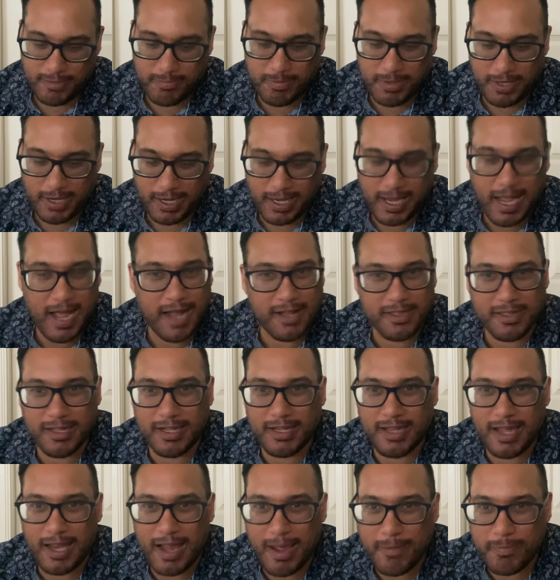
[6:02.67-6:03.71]
but I can't see
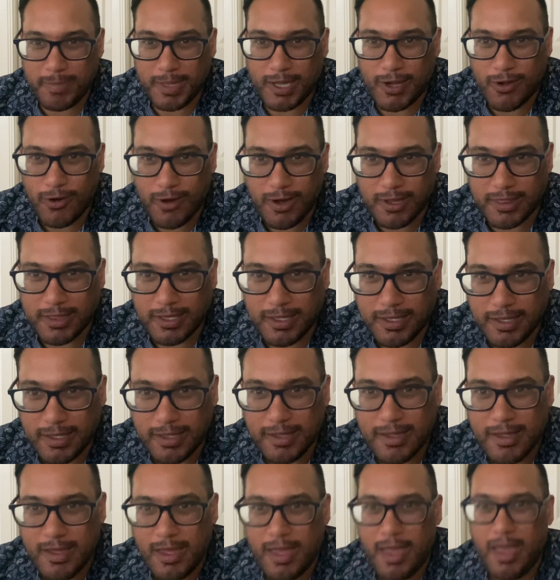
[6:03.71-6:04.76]
that happening either.
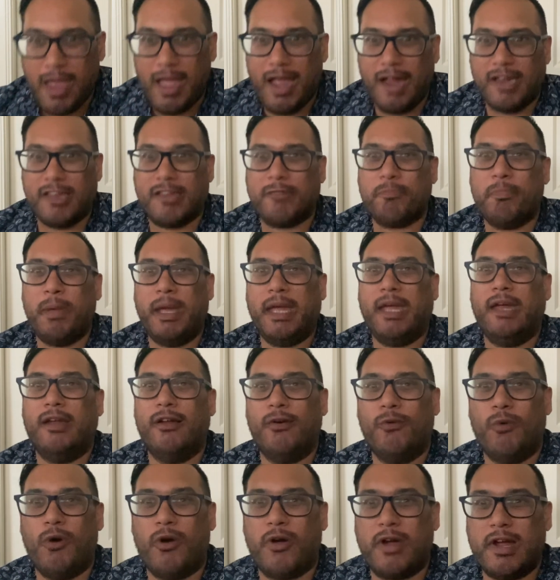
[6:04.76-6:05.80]
And speaking of
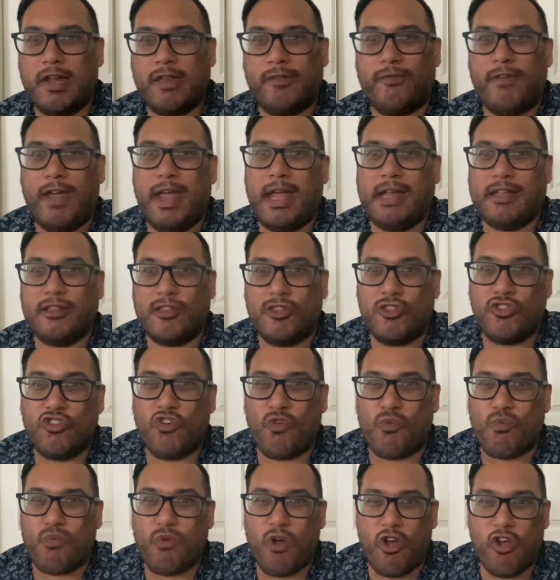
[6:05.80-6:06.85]
Warriors fans,
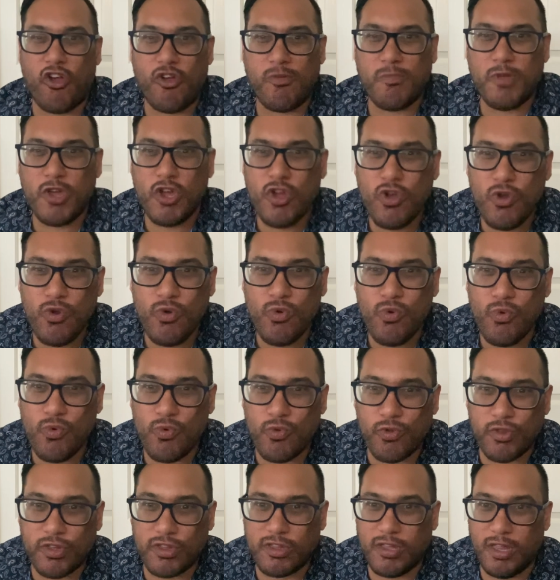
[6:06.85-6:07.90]
Jahrome
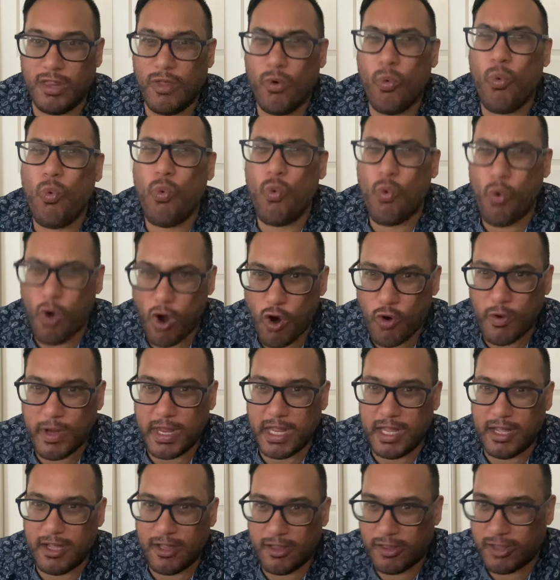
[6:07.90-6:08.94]
Hughes to the
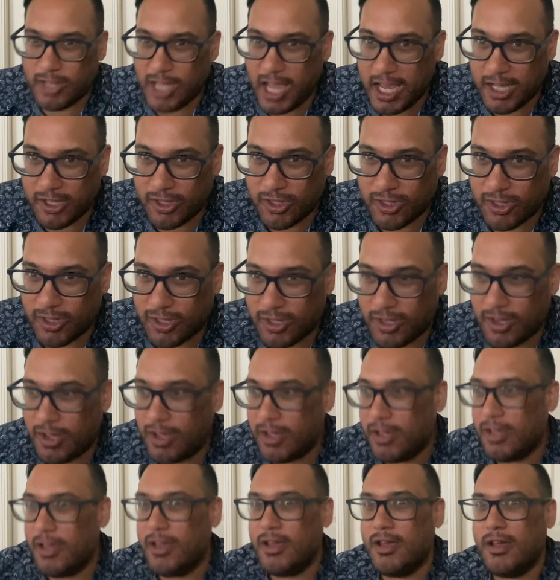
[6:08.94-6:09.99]
Warriors. Yes.
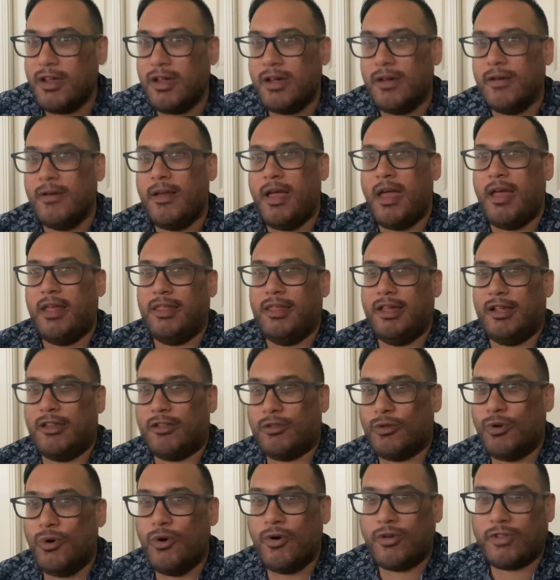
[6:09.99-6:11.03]
There's
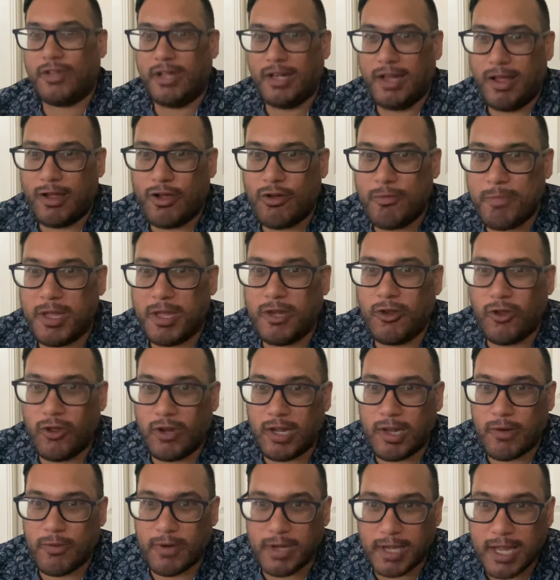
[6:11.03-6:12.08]
talks that there could be an
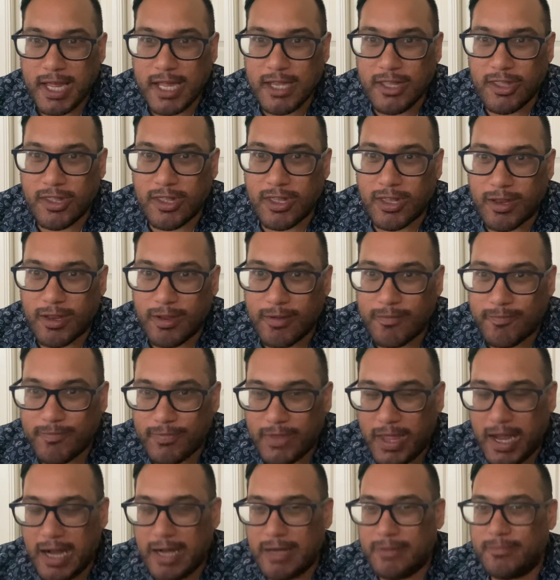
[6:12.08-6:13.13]
early release
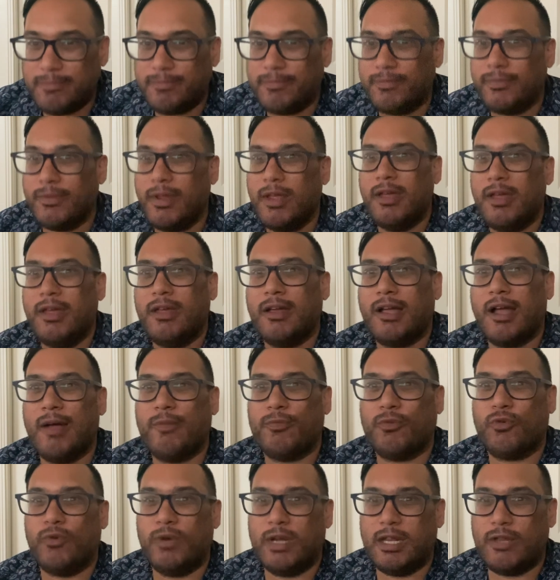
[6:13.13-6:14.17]
come
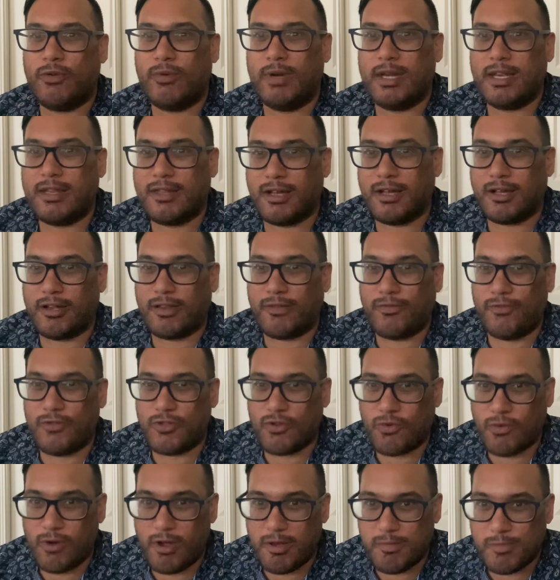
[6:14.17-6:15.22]
2026 for
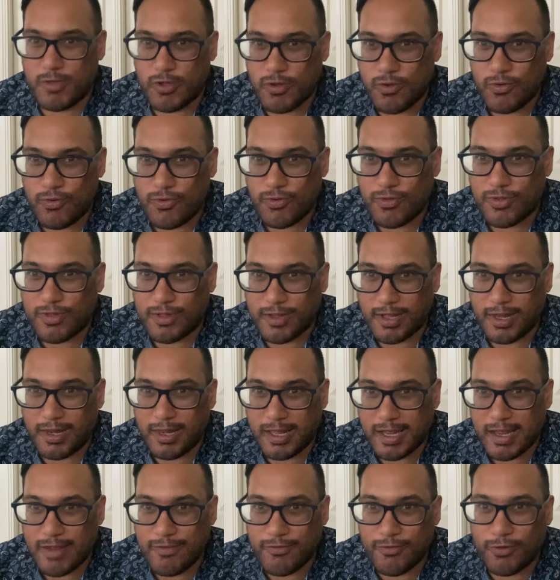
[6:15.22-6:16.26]
Jahrome Hughes to
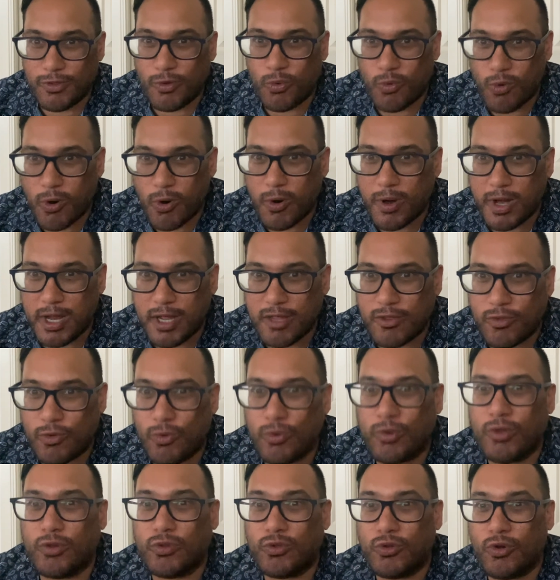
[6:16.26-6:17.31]
leave for the Warriors or
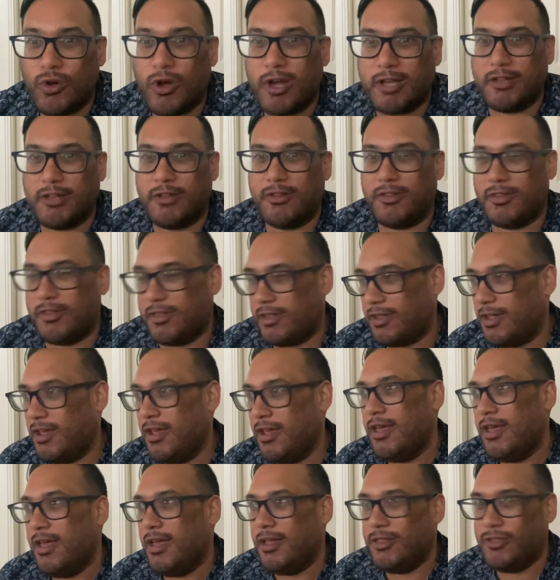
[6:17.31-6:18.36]
the Titans
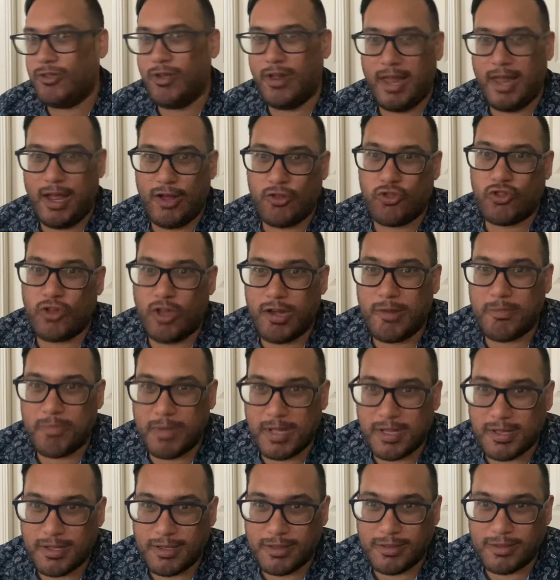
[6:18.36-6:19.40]
to allow Jonah
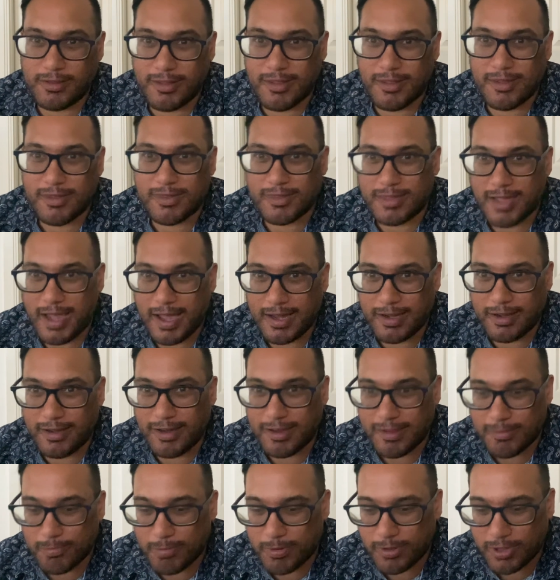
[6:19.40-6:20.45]
Pezet to start in
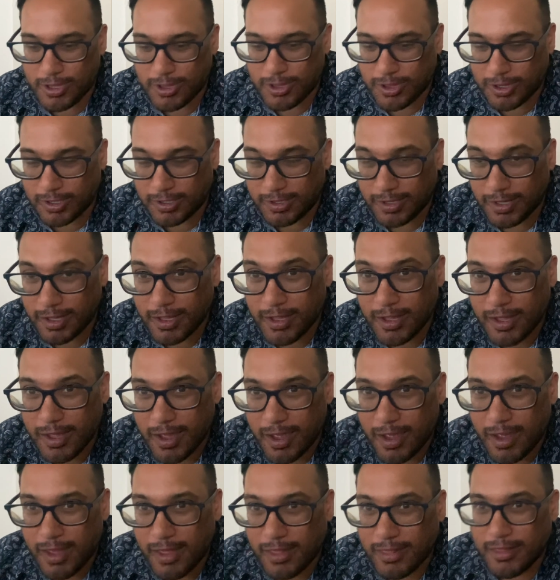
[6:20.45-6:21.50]
his position.
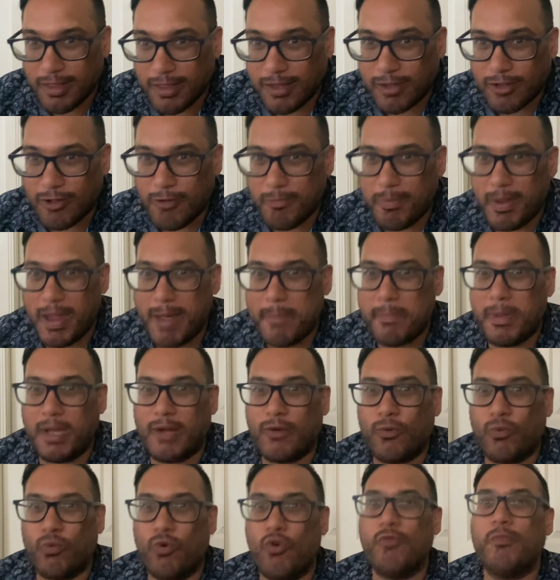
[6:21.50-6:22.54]
This could be a big
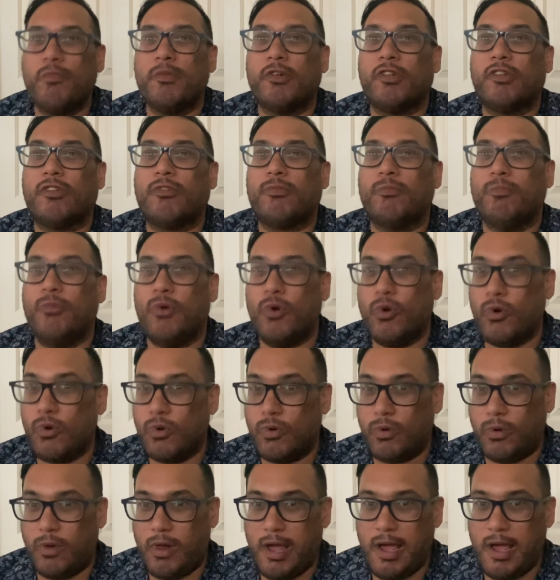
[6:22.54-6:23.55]
rumor swirling,